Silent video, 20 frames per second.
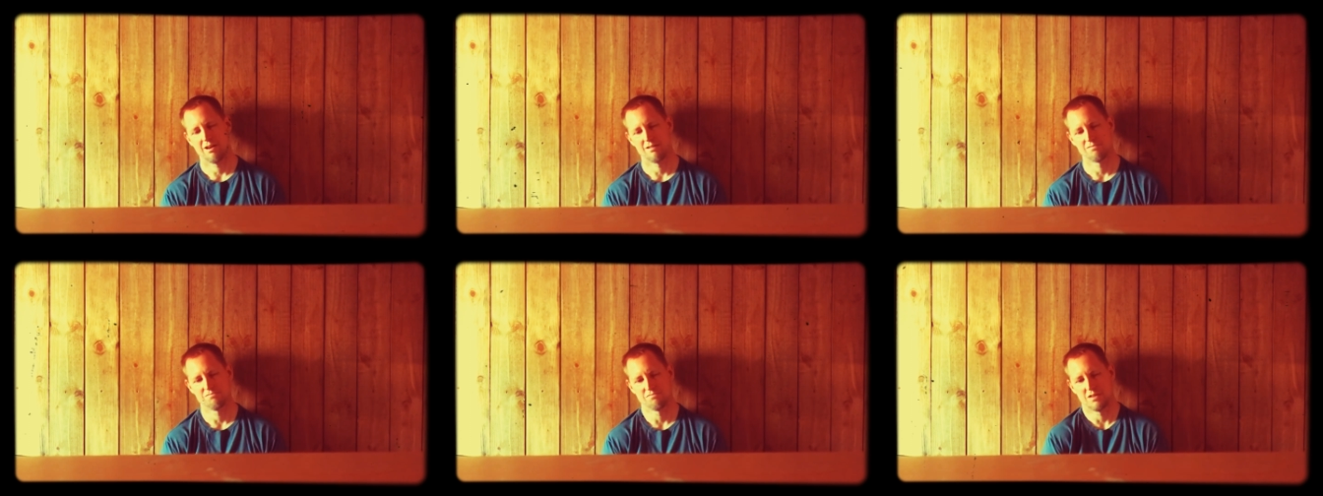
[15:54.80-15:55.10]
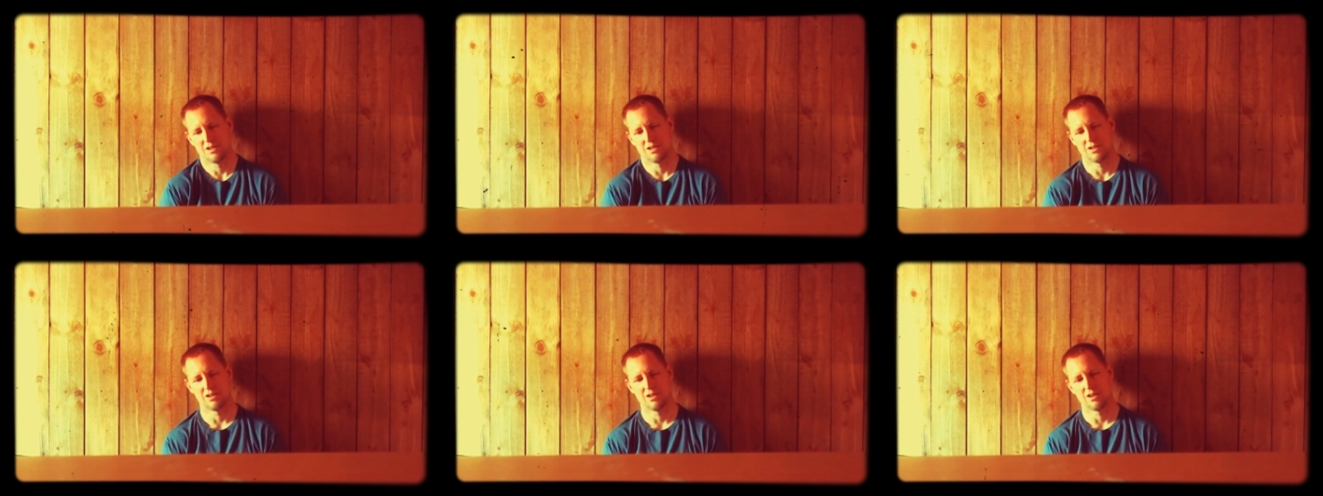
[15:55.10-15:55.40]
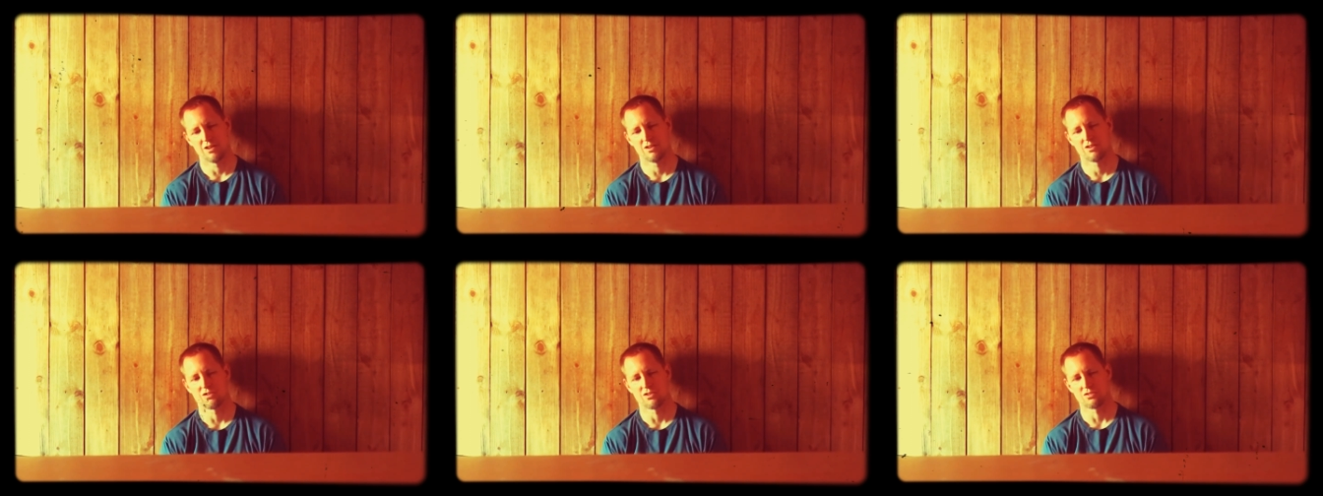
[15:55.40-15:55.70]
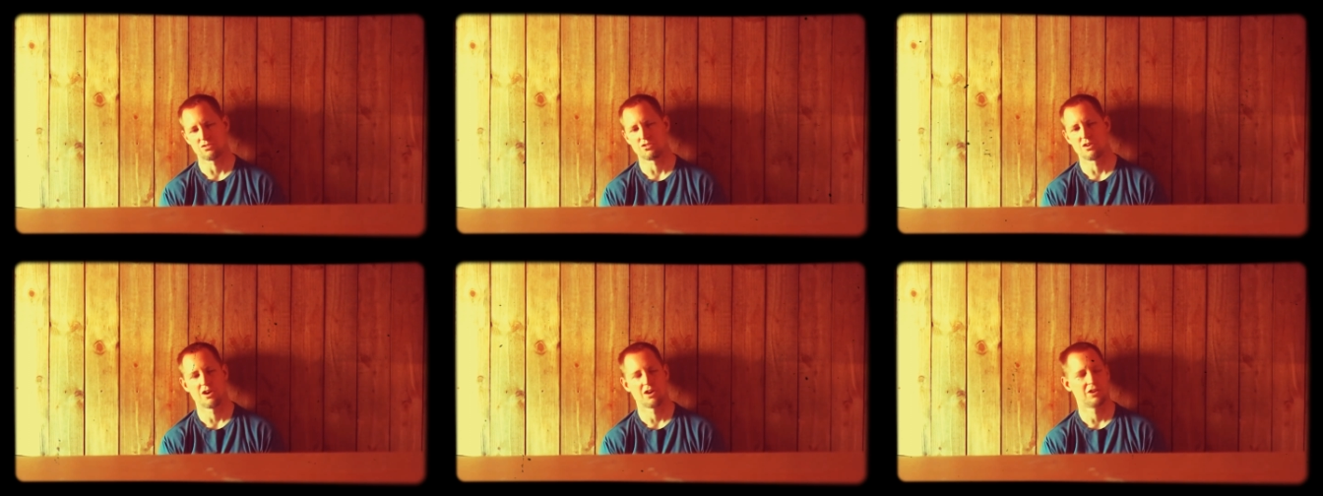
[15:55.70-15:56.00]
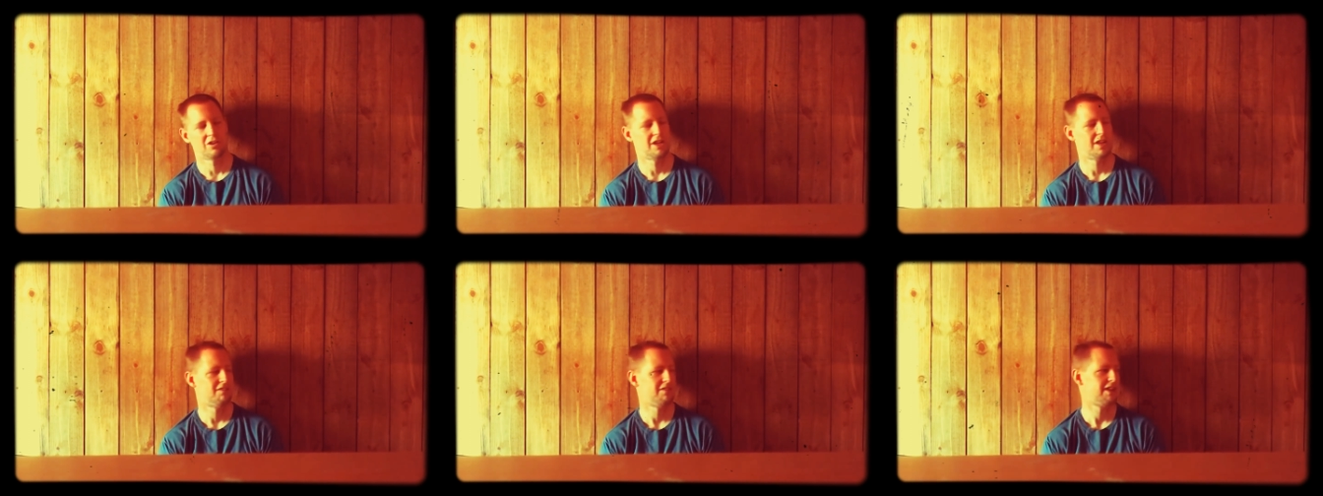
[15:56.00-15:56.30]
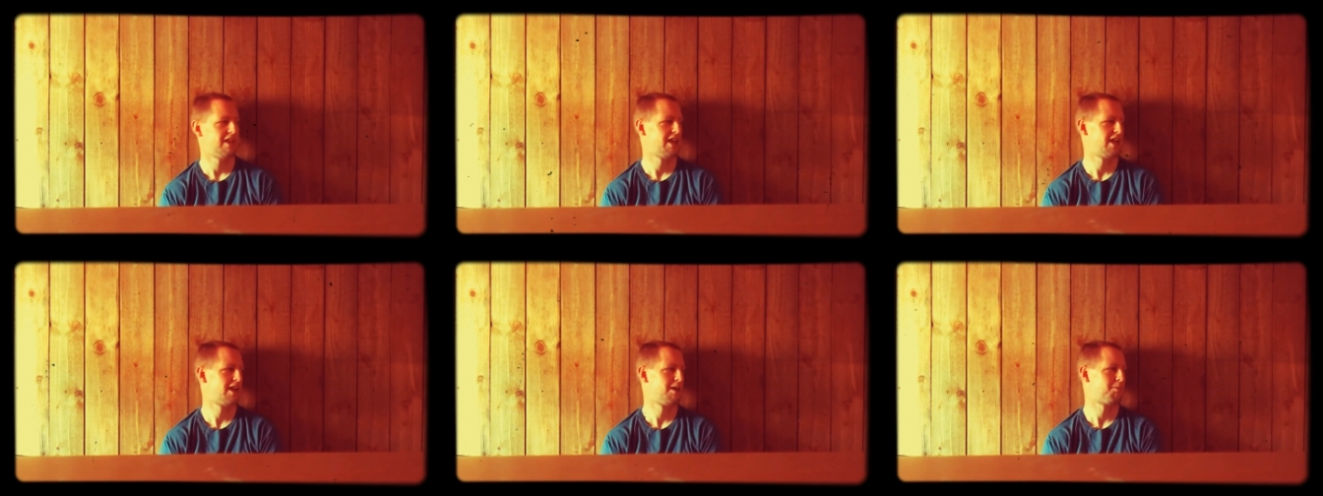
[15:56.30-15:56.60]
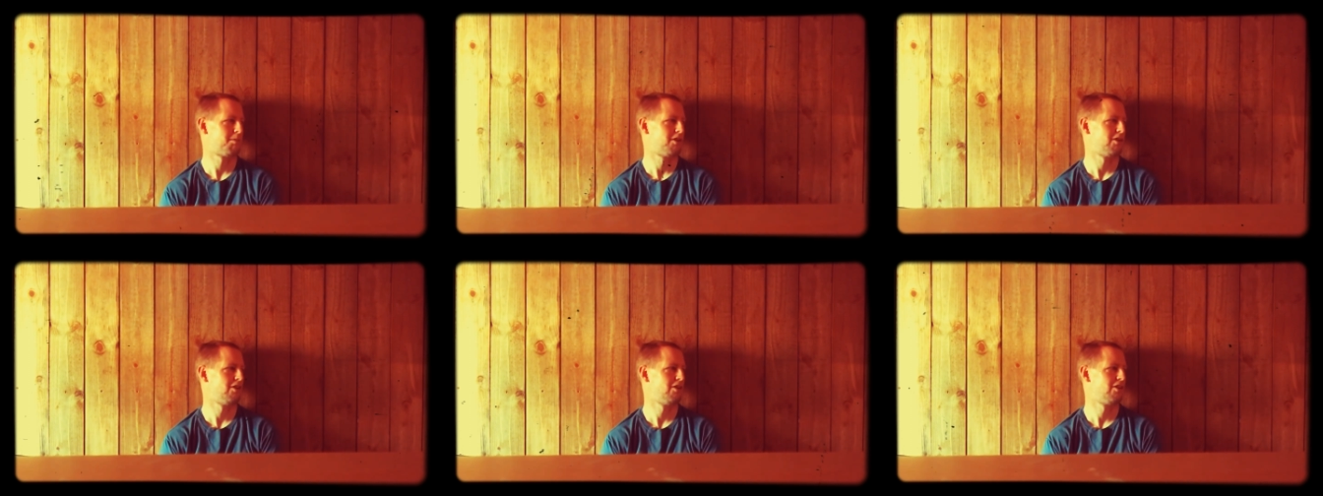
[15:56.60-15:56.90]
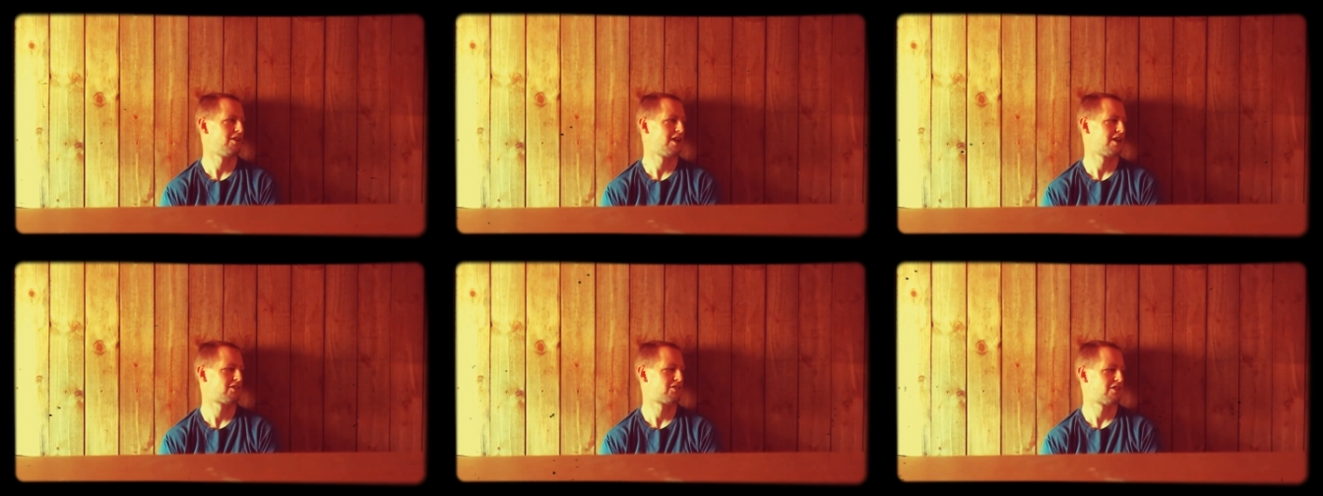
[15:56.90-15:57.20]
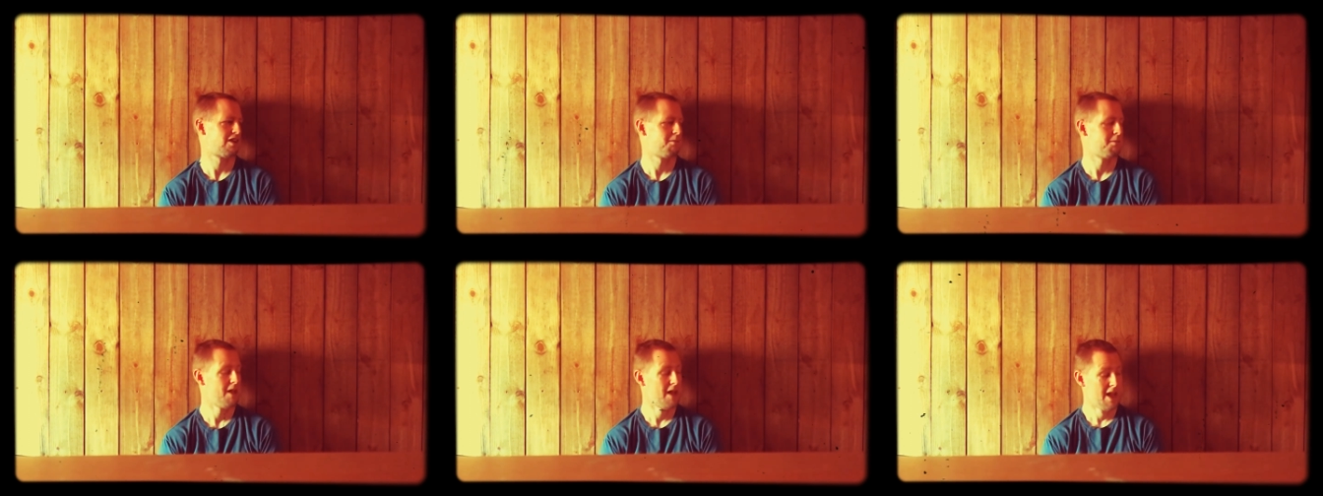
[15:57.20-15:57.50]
know, it's a struggle to even get up and do that stuff.